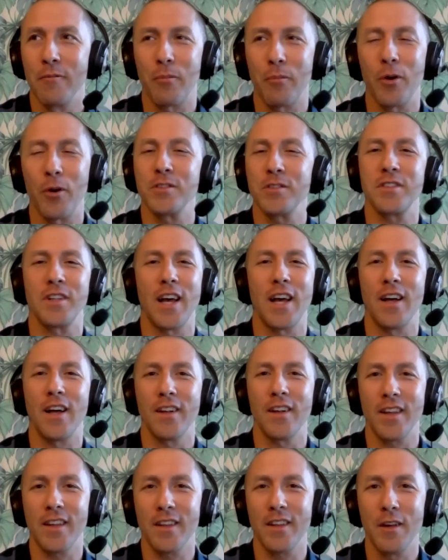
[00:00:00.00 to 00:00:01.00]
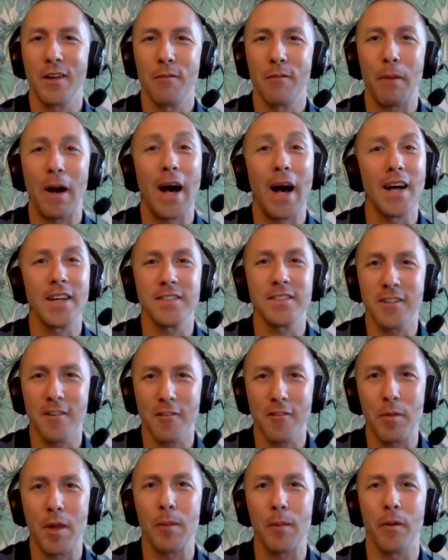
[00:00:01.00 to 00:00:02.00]
personality,
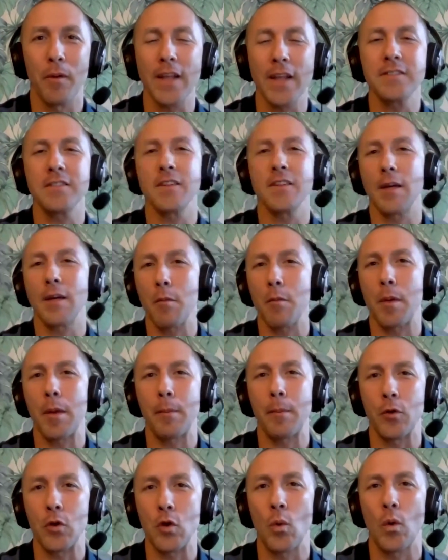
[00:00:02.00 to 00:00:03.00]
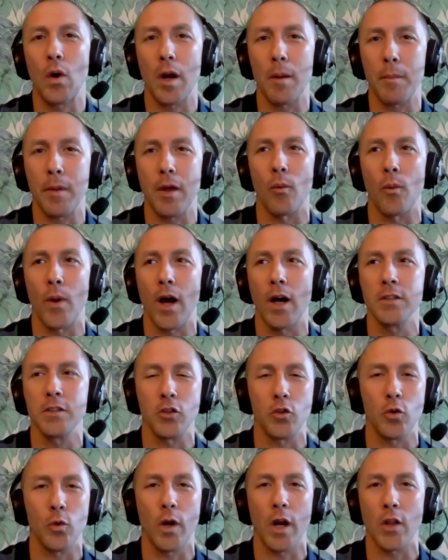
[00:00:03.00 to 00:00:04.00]
positive people. That's the type of people you want to be around in
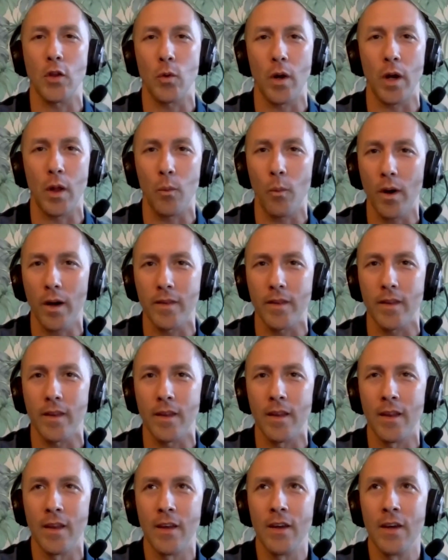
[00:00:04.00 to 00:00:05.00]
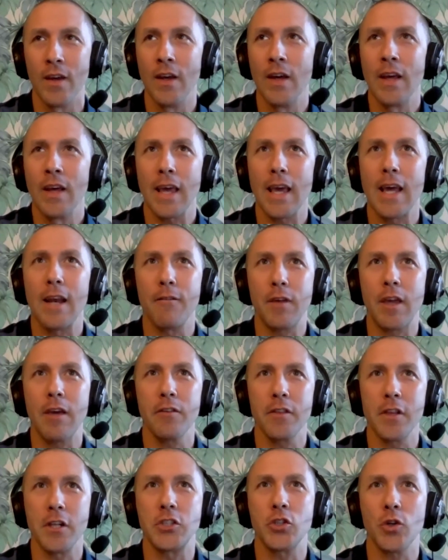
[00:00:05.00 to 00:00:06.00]
2021. And if
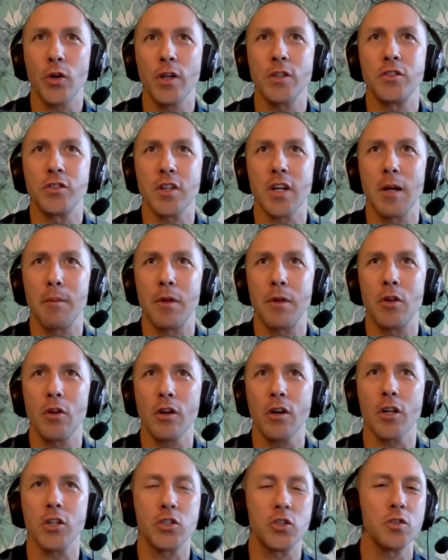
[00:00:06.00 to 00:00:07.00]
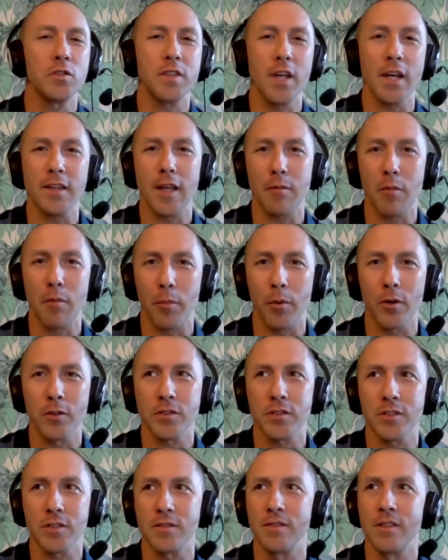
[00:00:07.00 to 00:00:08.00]
given the choice, you're going to choose that type of
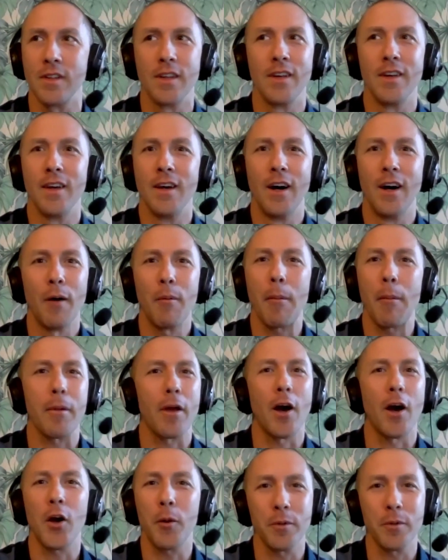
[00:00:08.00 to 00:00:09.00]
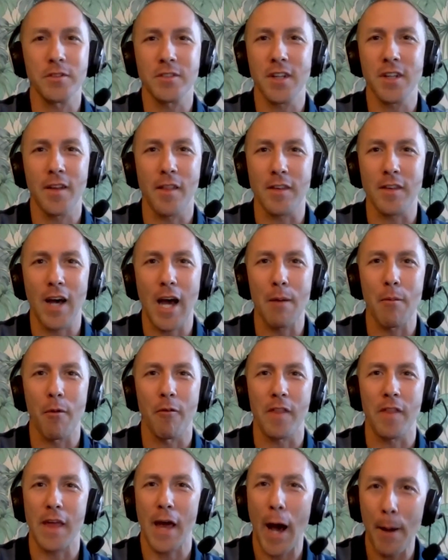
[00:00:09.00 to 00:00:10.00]
person probably 100% of the time
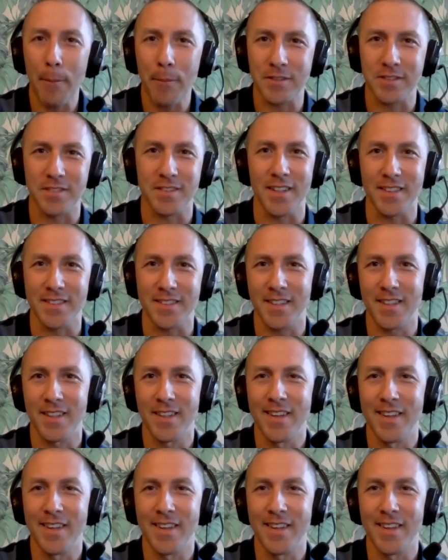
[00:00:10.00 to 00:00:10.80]
over the opposite.